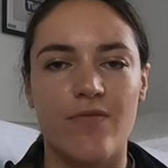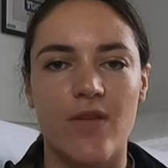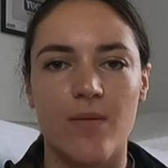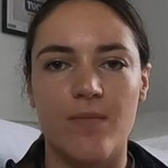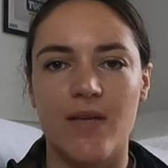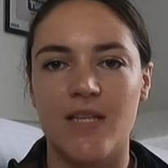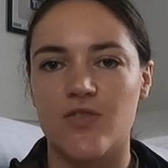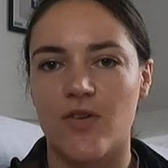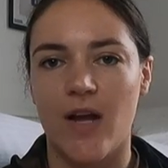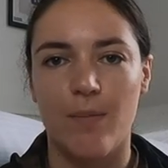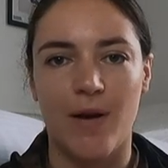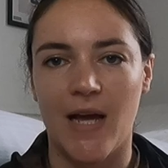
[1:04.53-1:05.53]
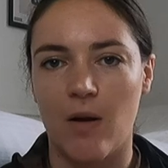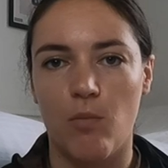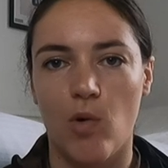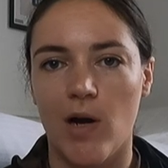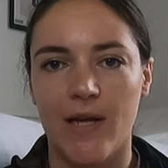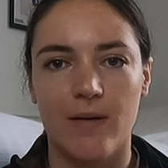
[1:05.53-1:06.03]
of them is straight up black and
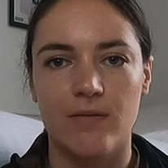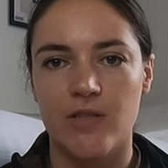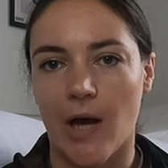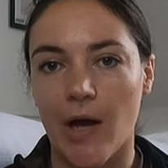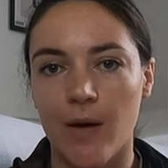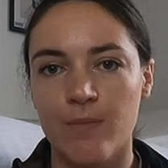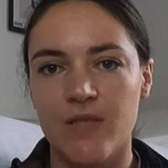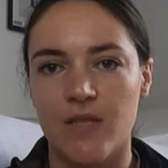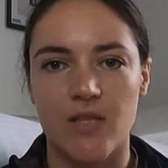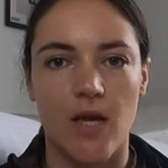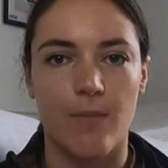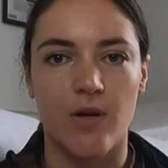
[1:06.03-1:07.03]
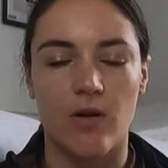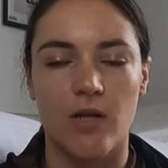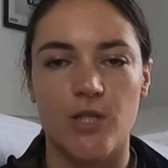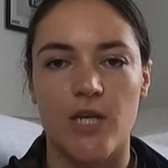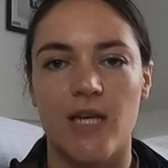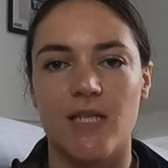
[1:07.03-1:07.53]
white terms and
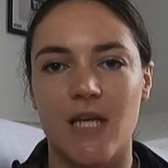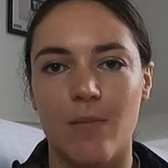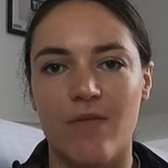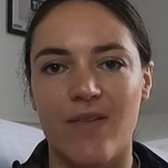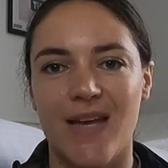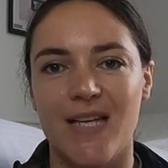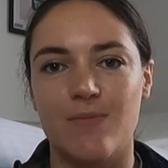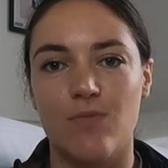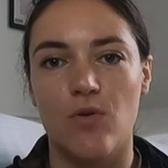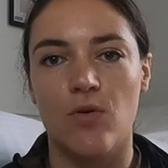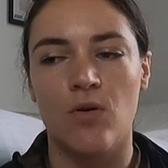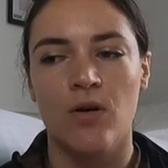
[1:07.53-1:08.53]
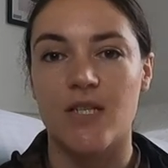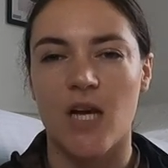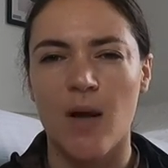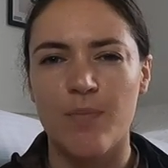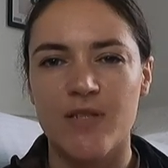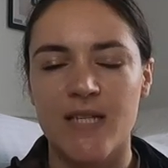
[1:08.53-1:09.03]
terminology. Some of it is more
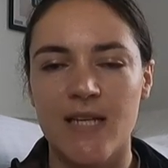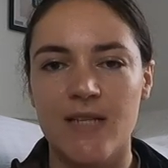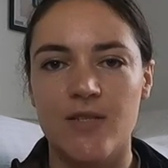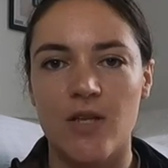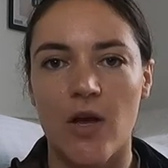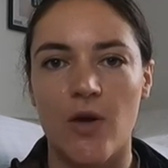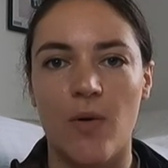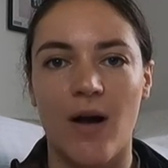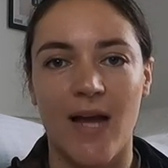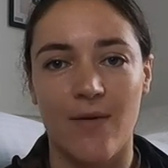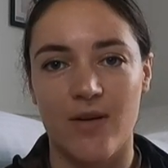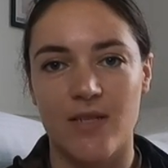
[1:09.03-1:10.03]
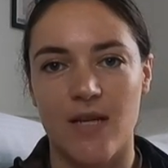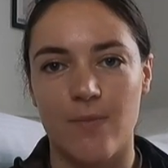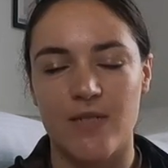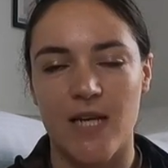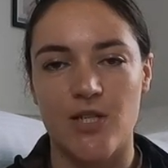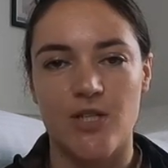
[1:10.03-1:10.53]
interpreted. So I have an
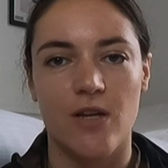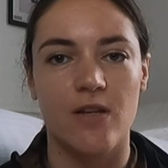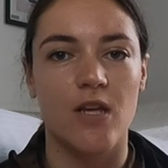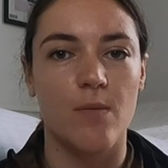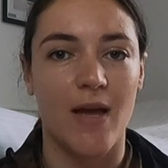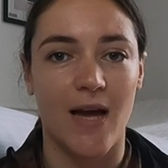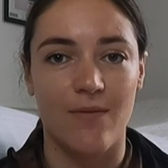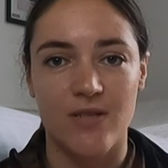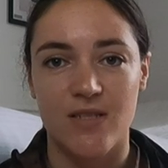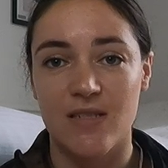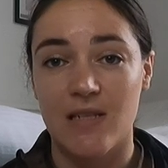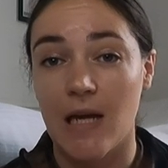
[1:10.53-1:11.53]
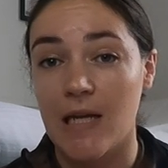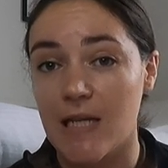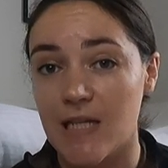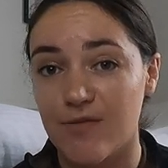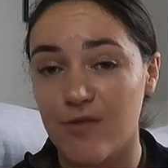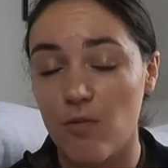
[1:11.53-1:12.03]
interpretation. You may have a slightly
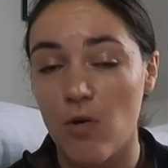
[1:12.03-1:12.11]
different